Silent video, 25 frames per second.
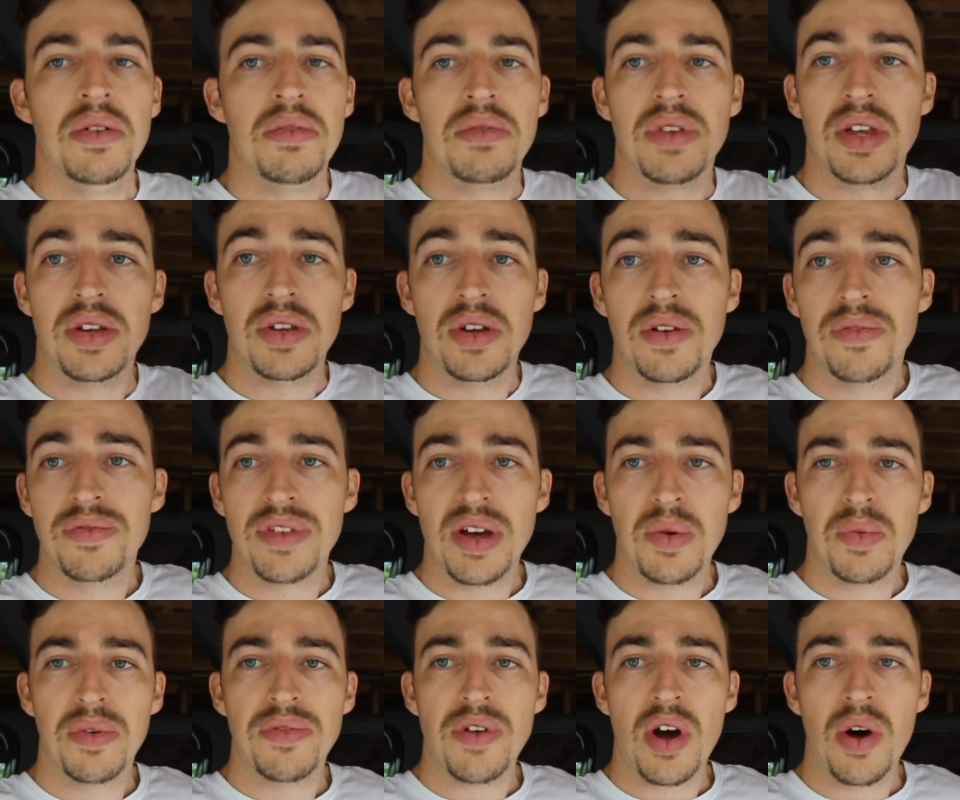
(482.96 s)
that you've
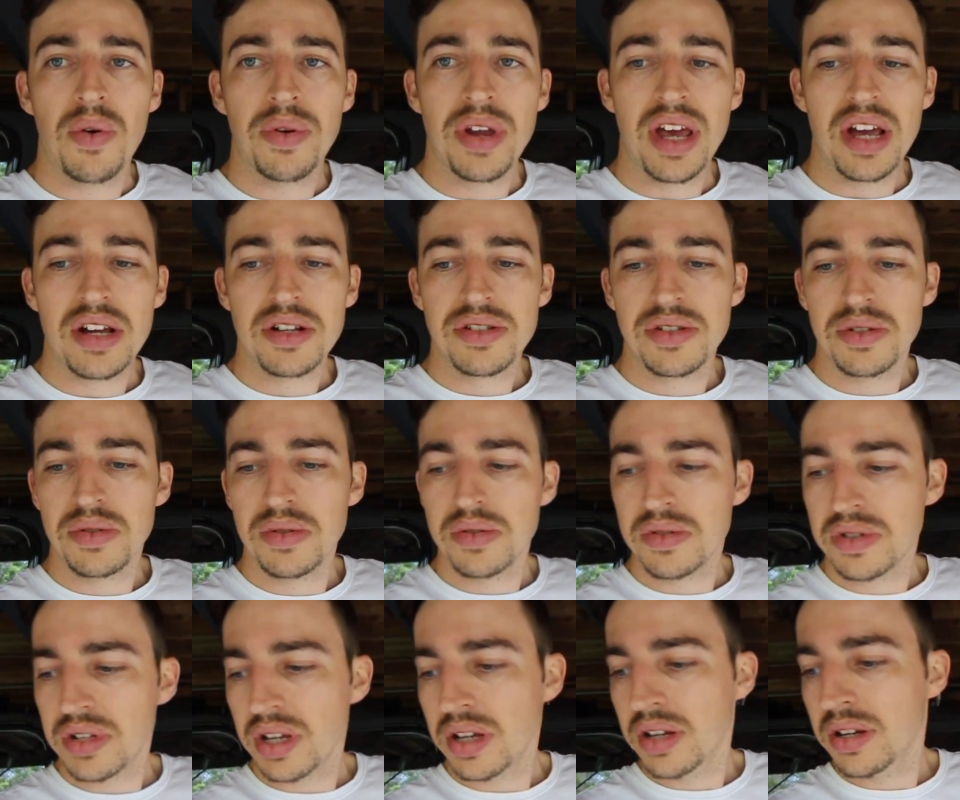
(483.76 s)
done with old
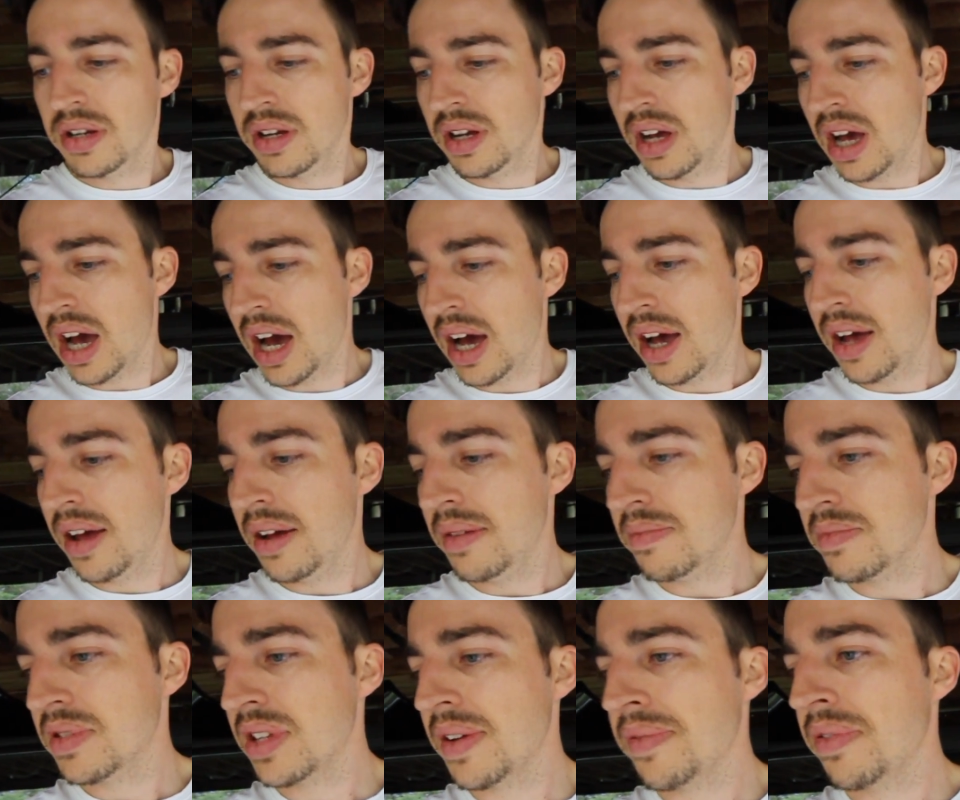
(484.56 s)
axles,
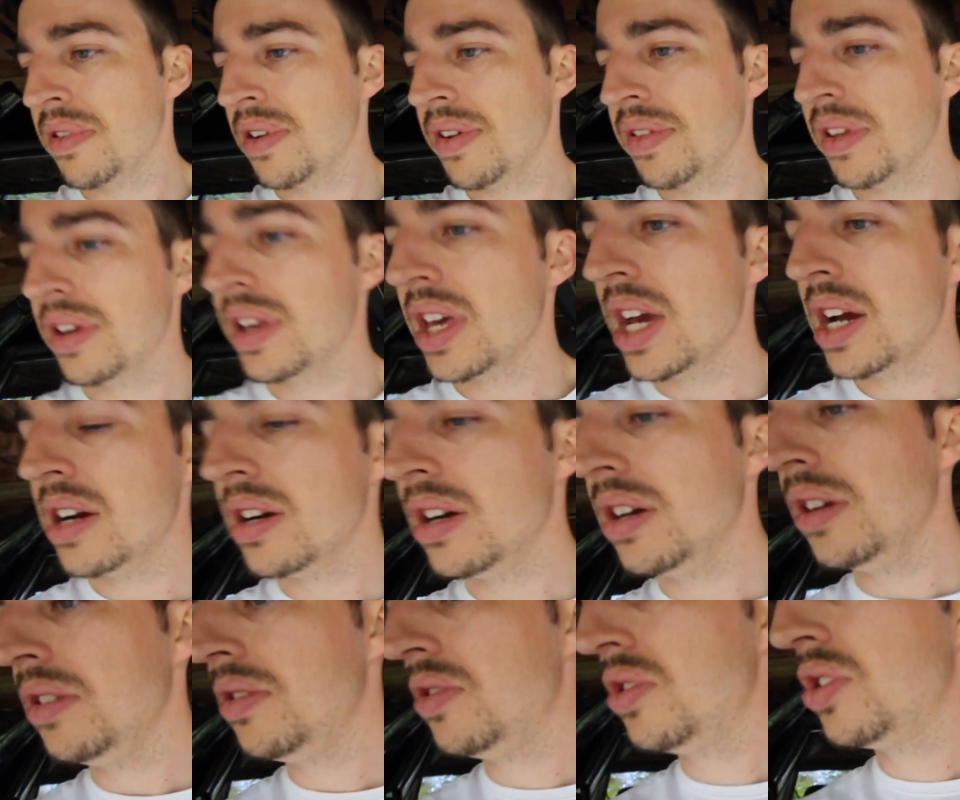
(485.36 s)
stuff around the
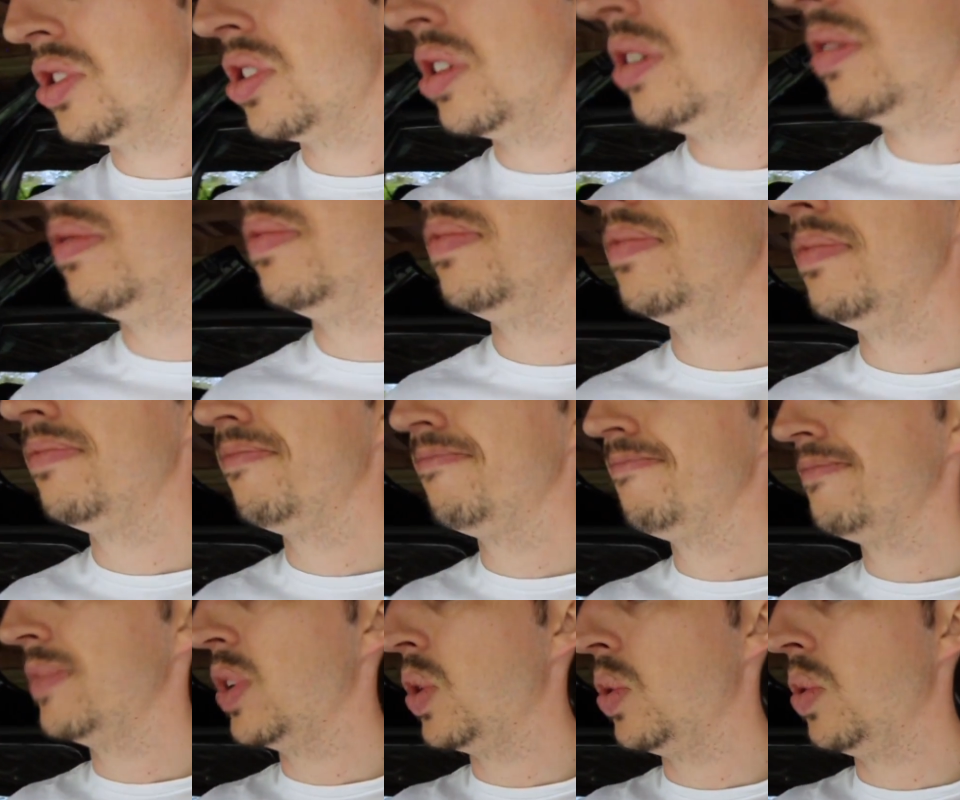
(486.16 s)
garage,
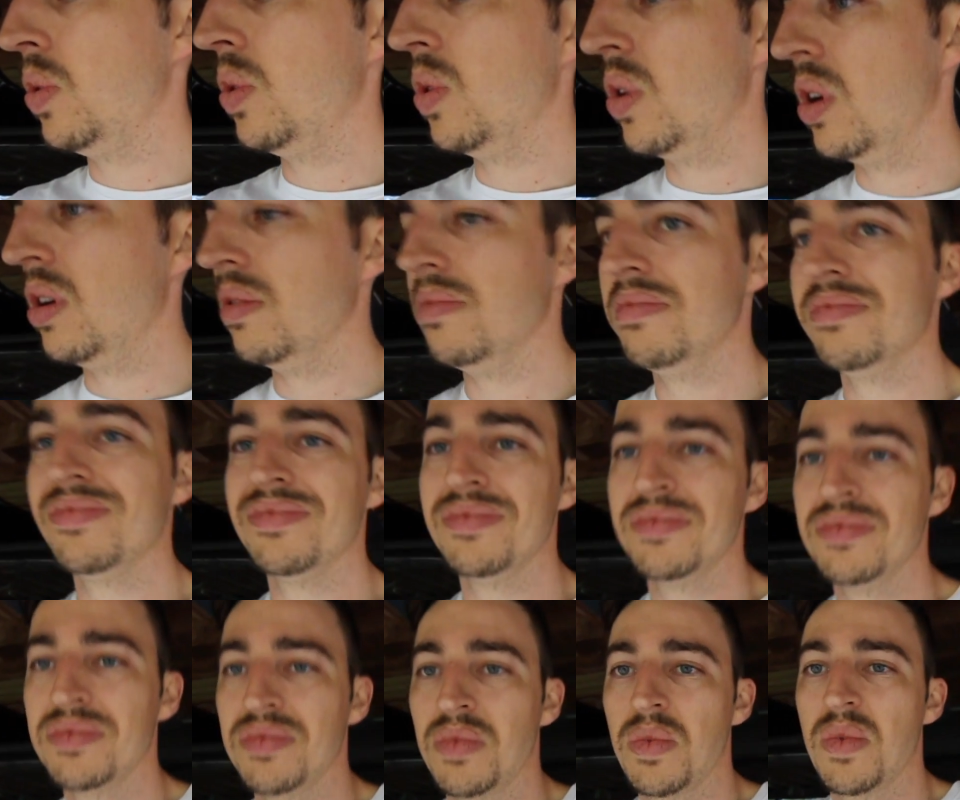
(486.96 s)
or
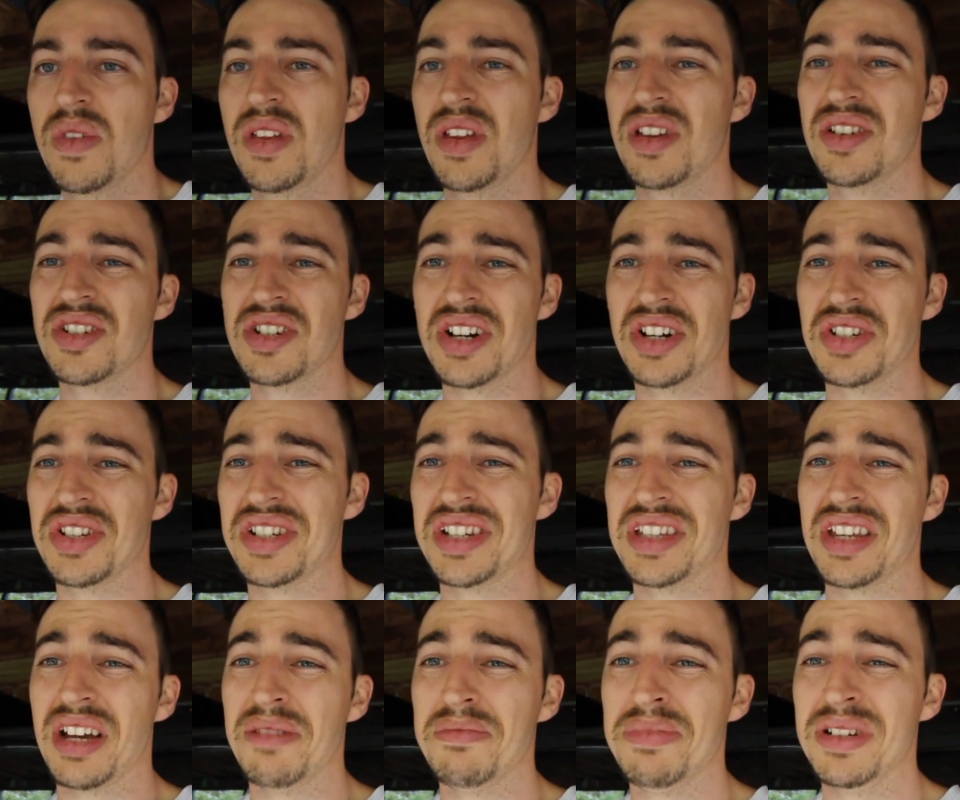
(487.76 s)
should I
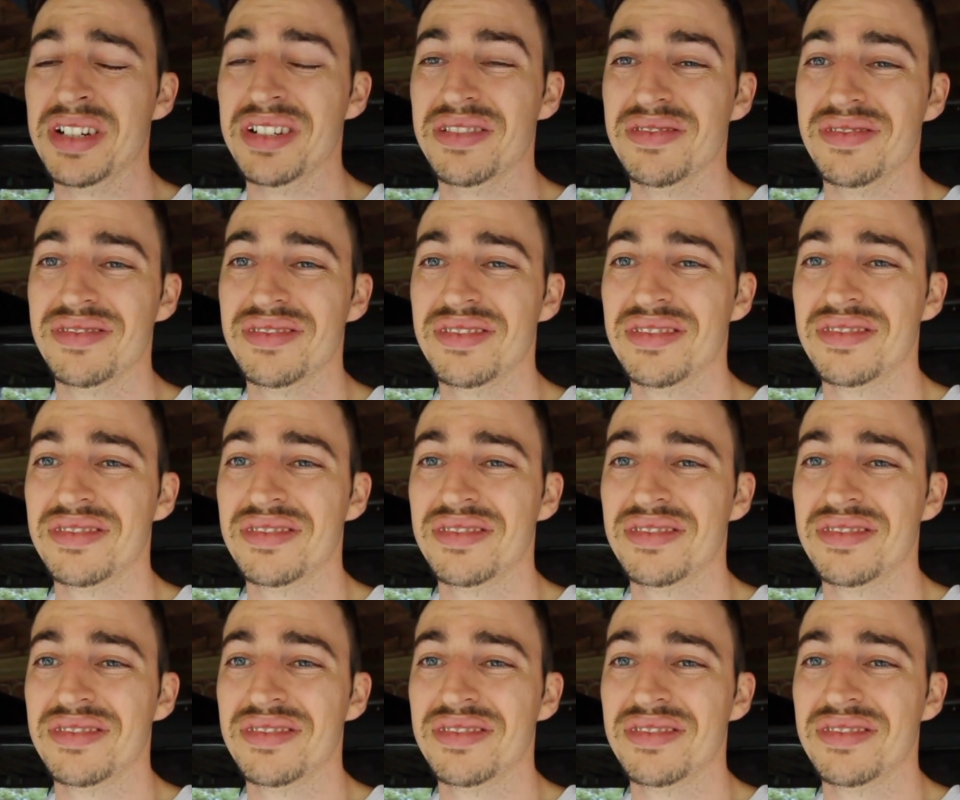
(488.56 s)
just dump it?